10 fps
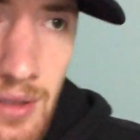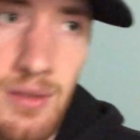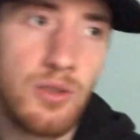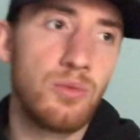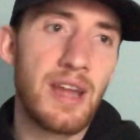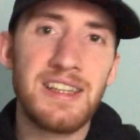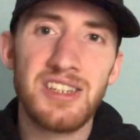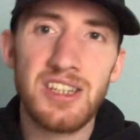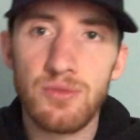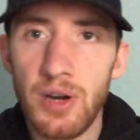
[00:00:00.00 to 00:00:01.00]

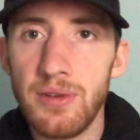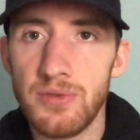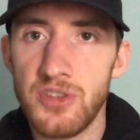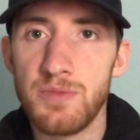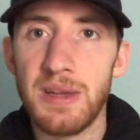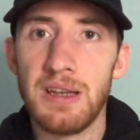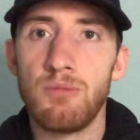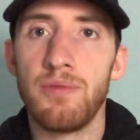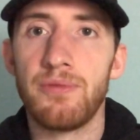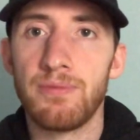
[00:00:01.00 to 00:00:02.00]
19 rounds he's been in
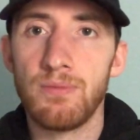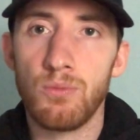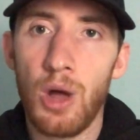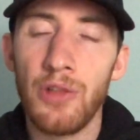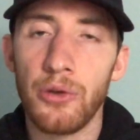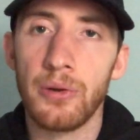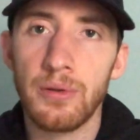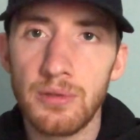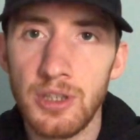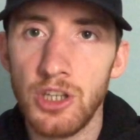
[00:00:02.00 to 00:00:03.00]
with Wilder.
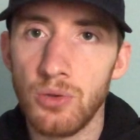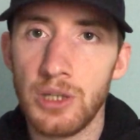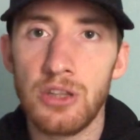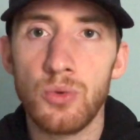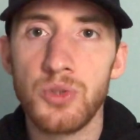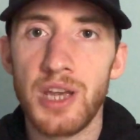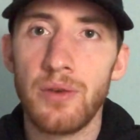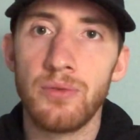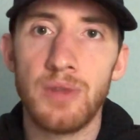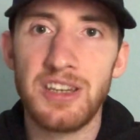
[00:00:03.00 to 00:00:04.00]
You know, he knows how,
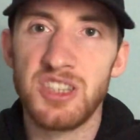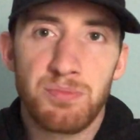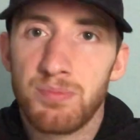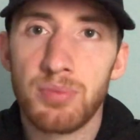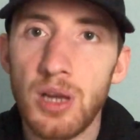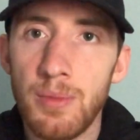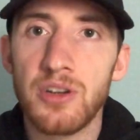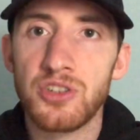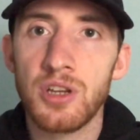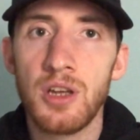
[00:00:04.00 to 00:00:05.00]
and he's pretty
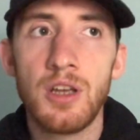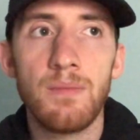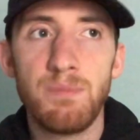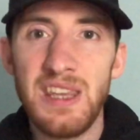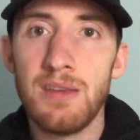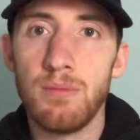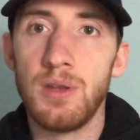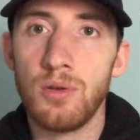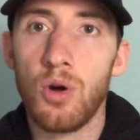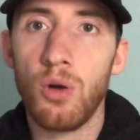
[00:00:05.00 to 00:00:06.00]
much beat him
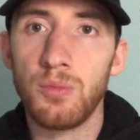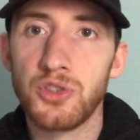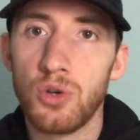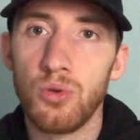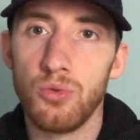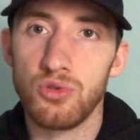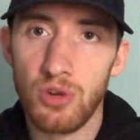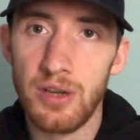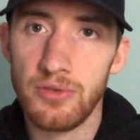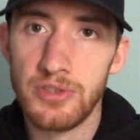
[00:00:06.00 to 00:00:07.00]
in almost all those
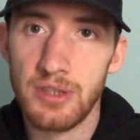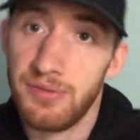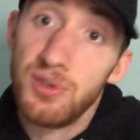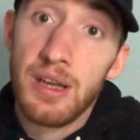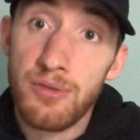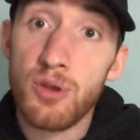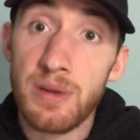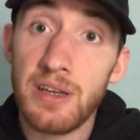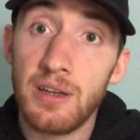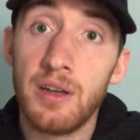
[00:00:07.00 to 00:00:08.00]
rounds, if you're
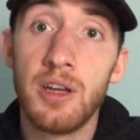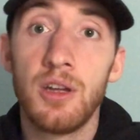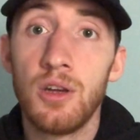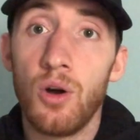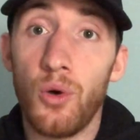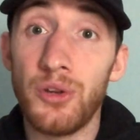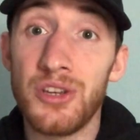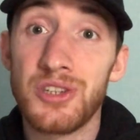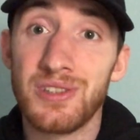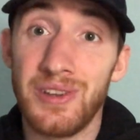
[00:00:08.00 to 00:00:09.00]
being
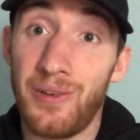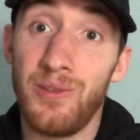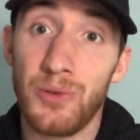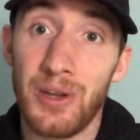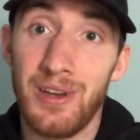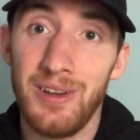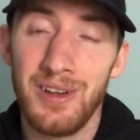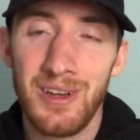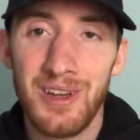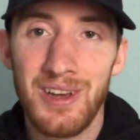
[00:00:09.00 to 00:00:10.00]
honest here, okay?
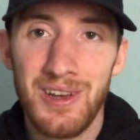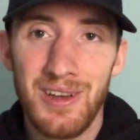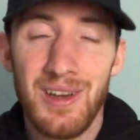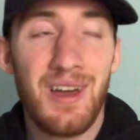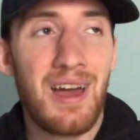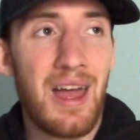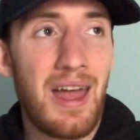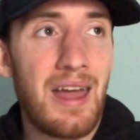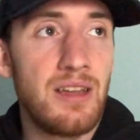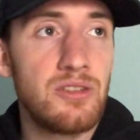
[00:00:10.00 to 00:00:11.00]

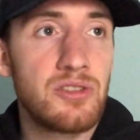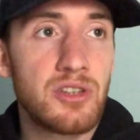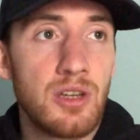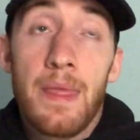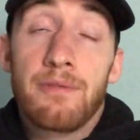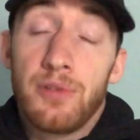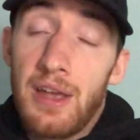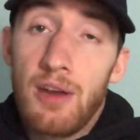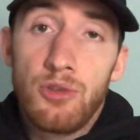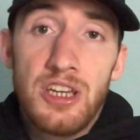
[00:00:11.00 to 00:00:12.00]
And for
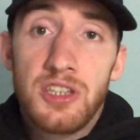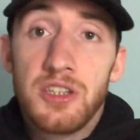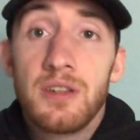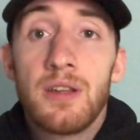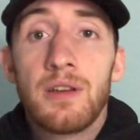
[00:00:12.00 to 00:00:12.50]
that reason,